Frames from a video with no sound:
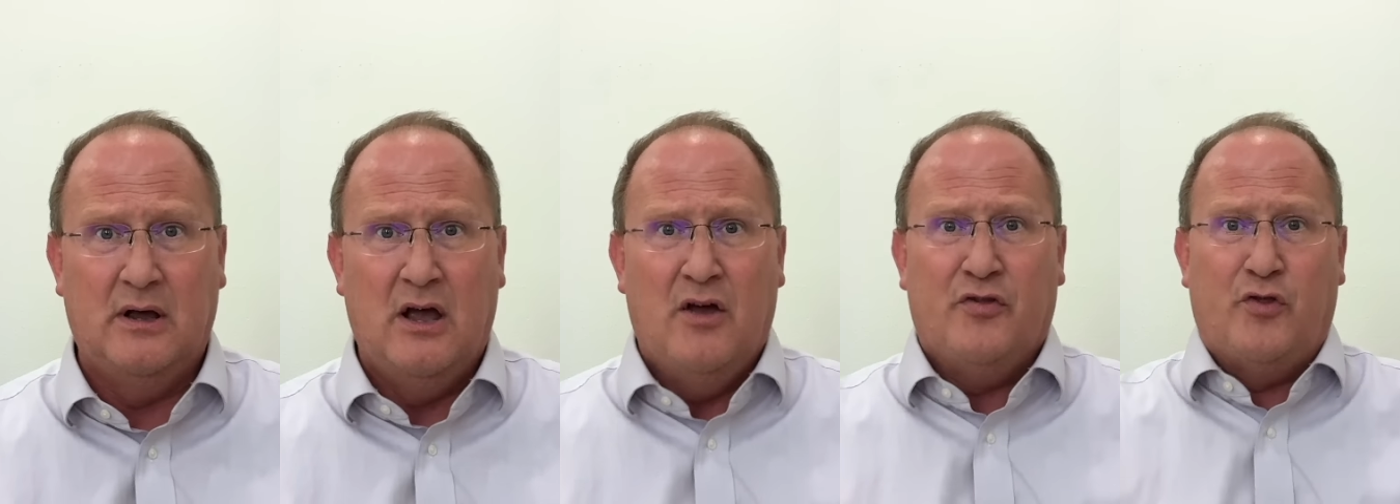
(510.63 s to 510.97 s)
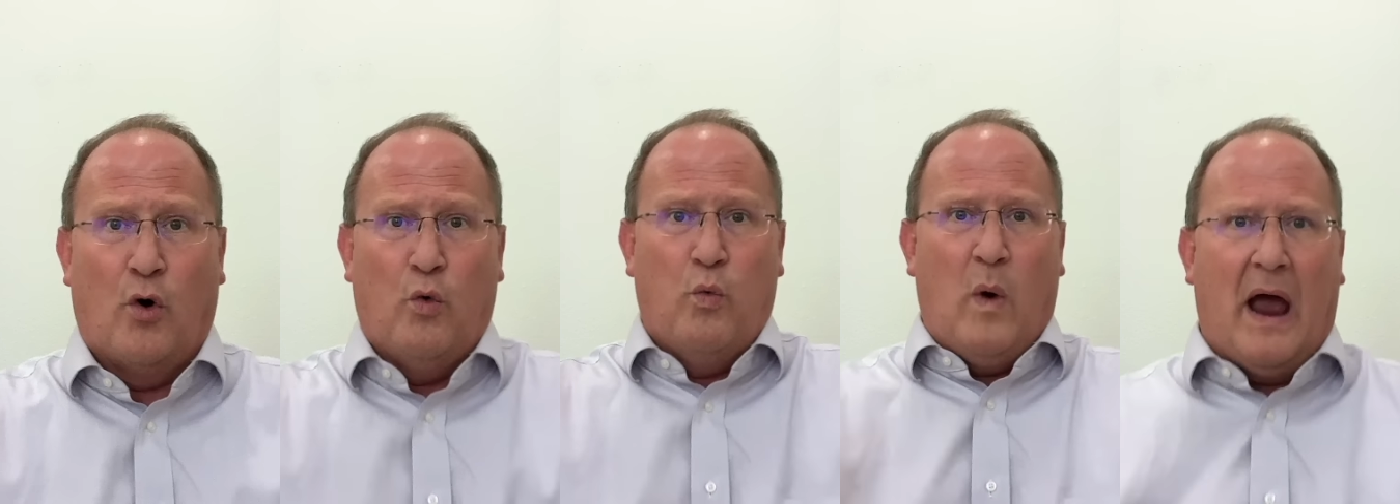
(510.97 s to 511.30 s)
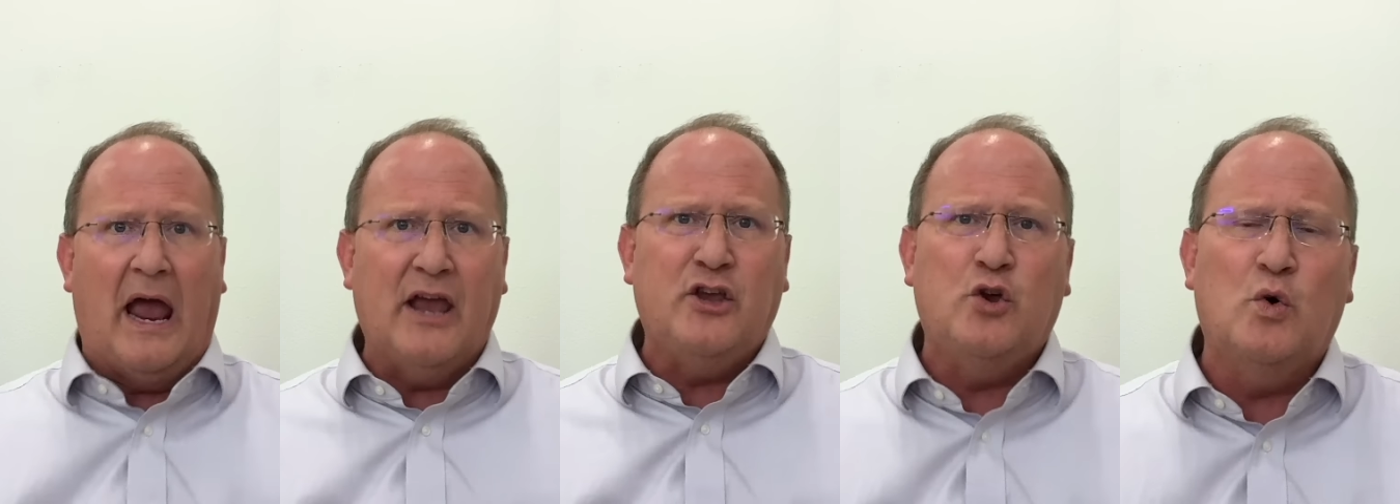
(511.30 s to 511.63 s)
The
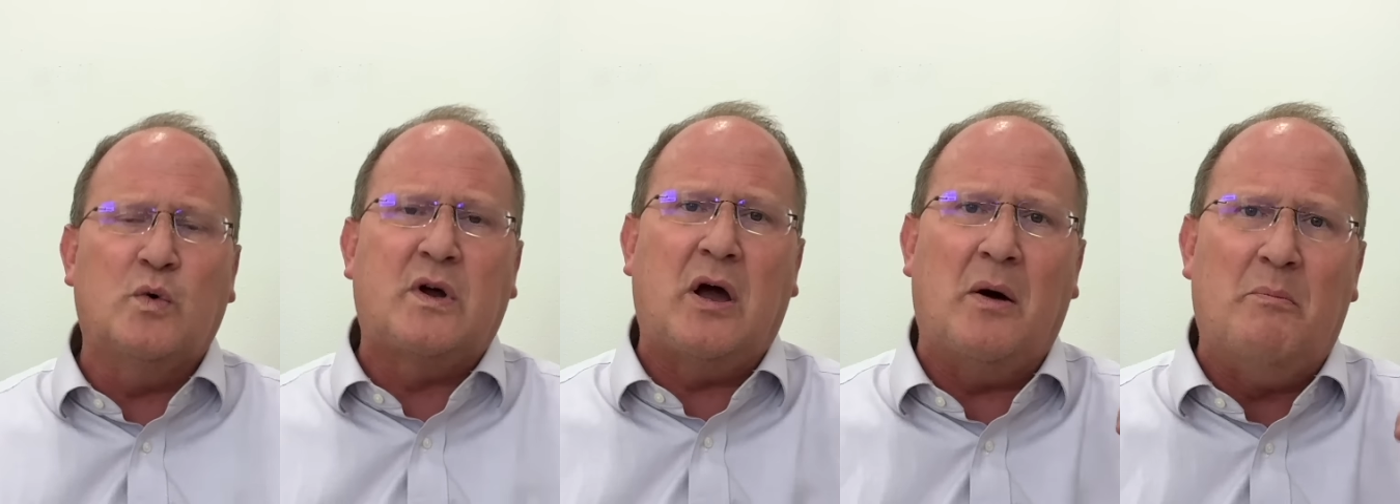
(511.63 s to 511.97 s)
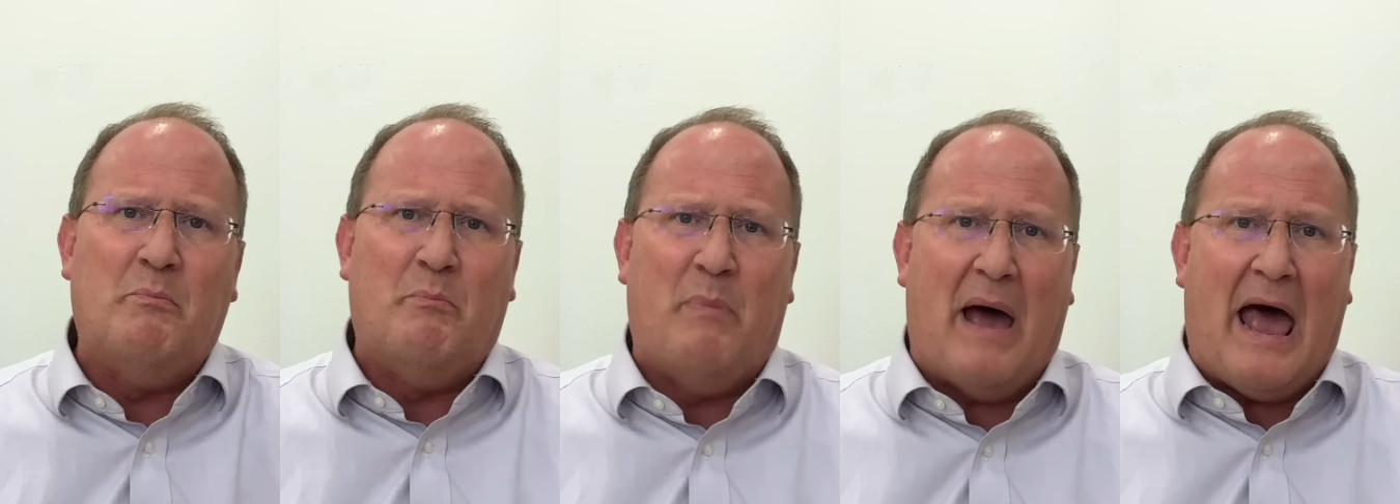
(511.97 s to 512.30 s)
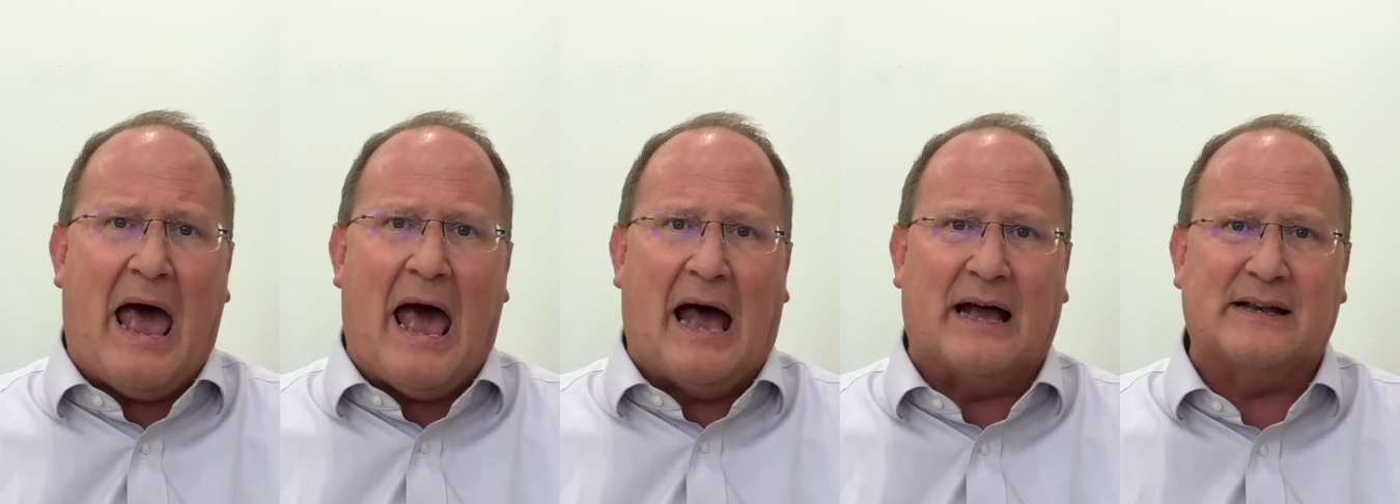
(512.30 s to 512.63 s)
way you
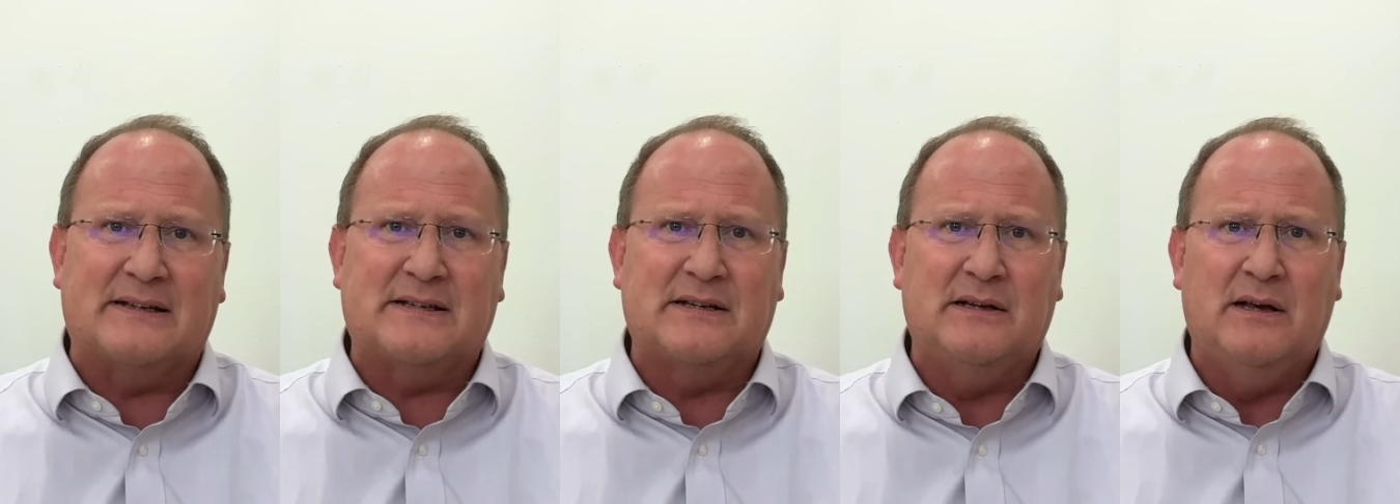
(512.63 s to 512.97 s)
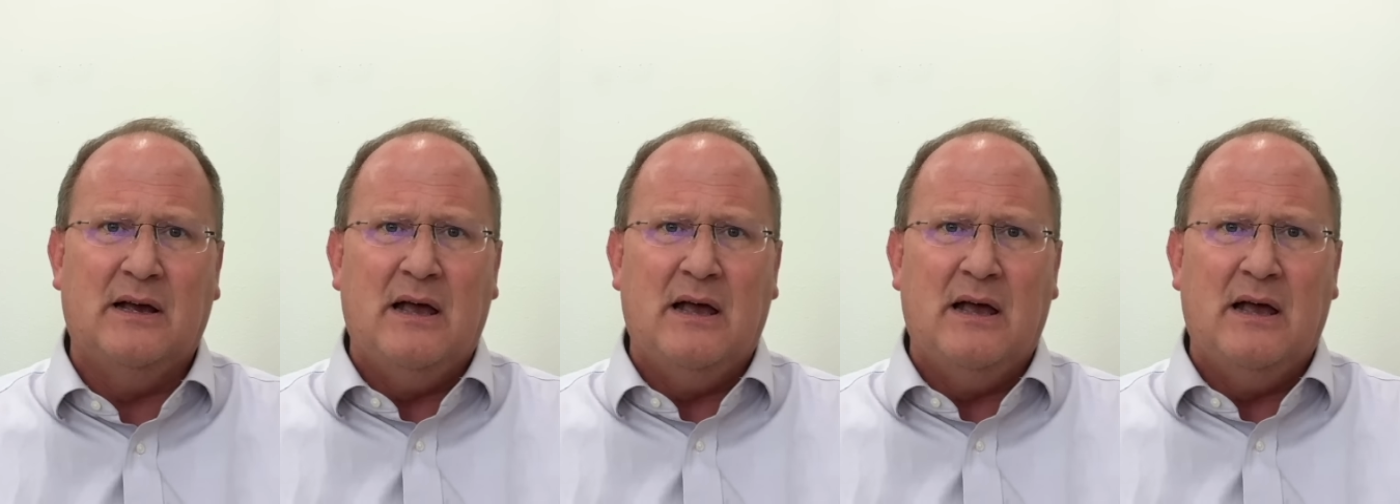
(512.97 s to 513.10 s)
combat